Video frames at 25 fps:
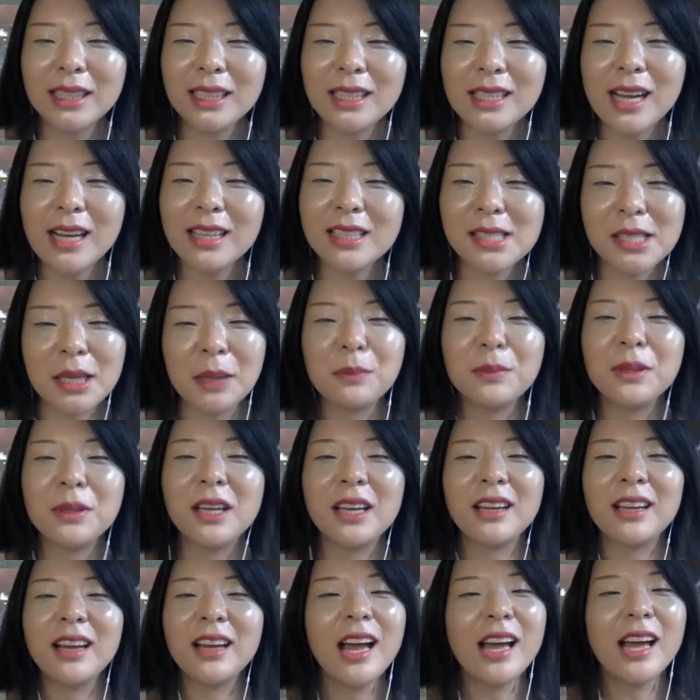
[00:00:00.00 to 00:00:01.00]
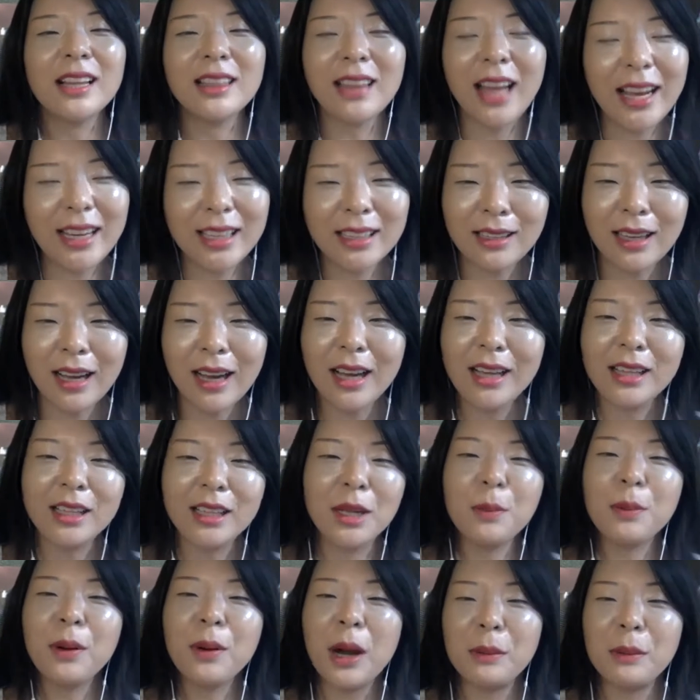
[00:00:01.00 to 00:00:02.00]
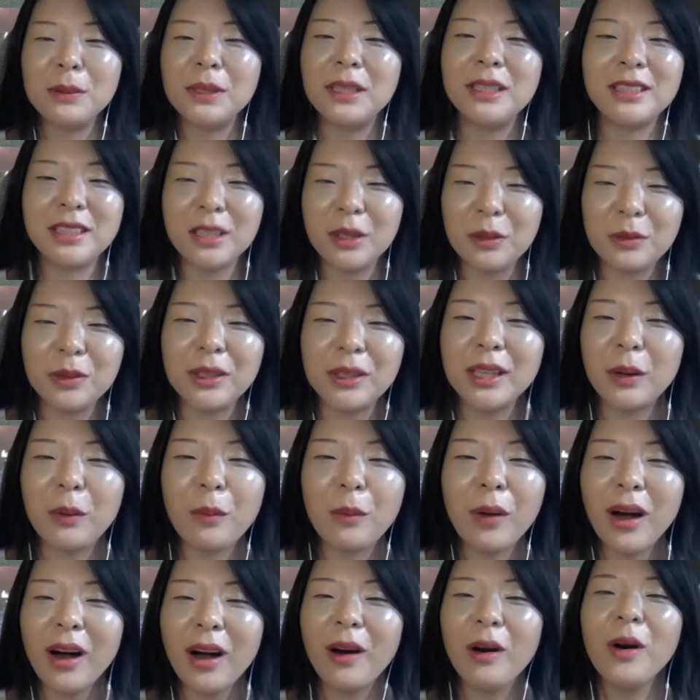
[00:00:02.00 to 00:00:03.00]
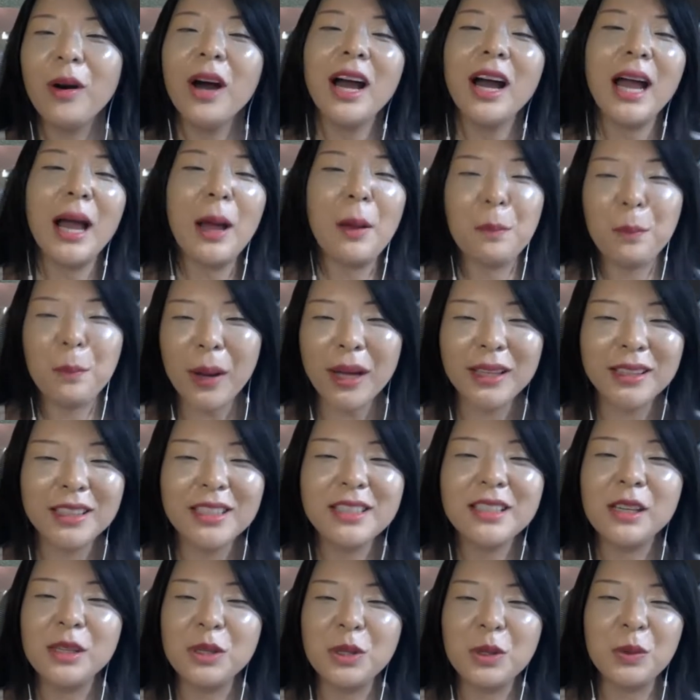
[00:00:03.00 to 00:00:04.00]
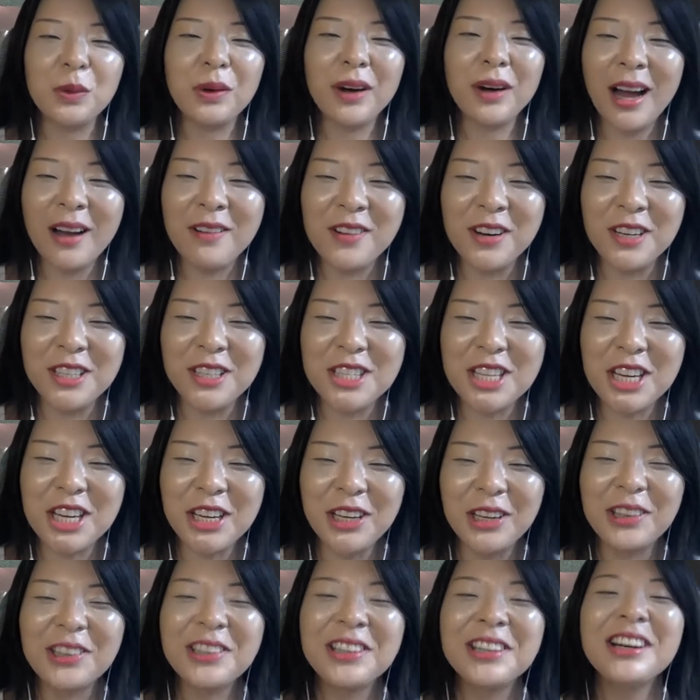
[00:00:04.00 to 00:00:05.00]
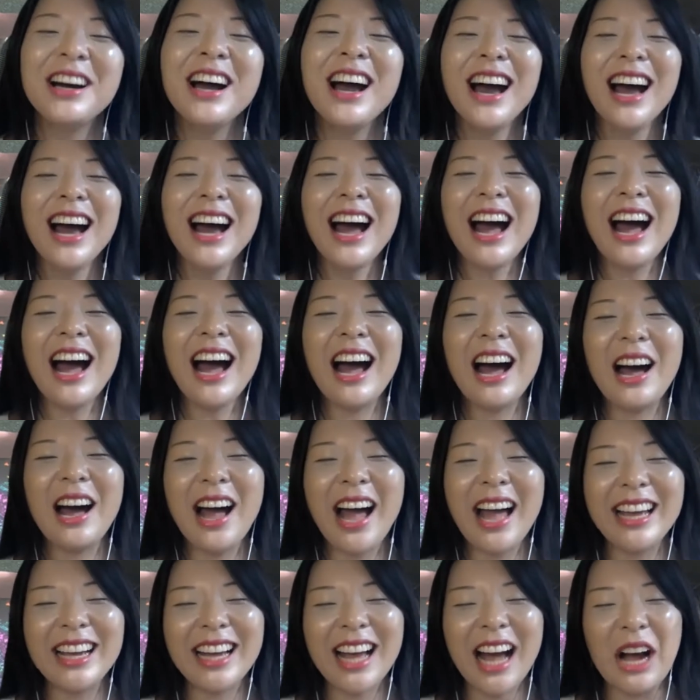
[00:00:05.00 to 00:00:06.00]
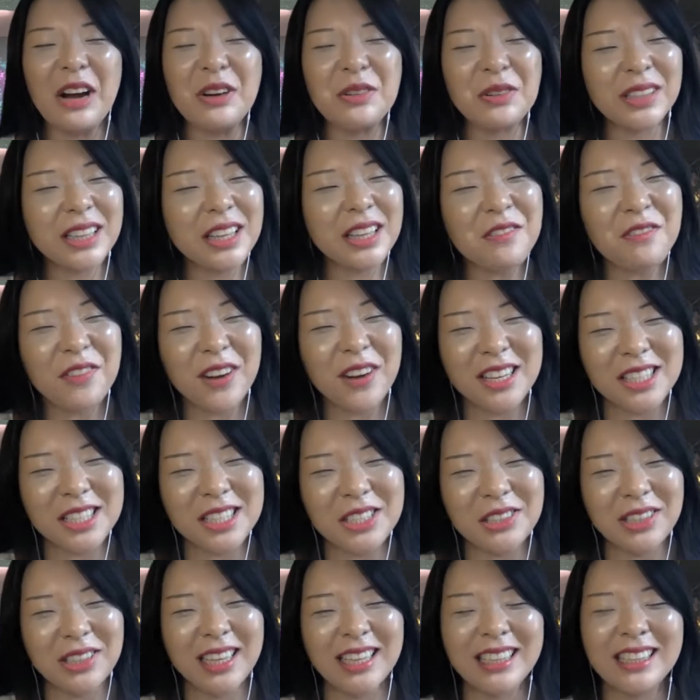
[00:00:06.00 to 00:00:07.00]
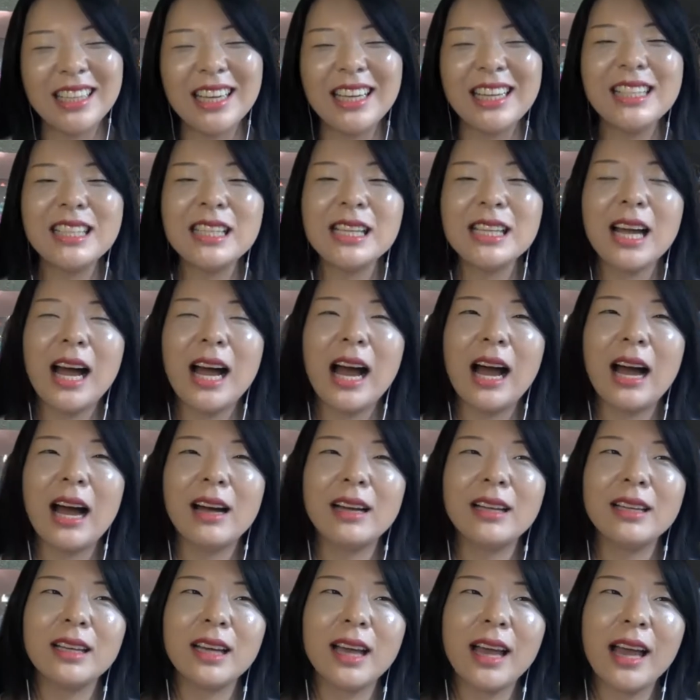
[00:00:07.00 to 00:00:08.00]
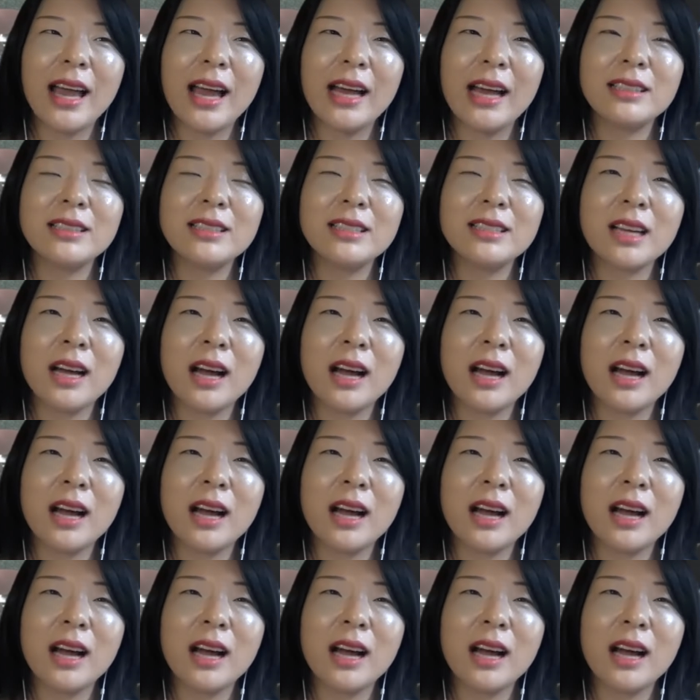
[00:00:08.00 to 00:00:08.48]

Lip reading: done something like that, and it probably did really well and better than you will ever do. I got really frustrated, and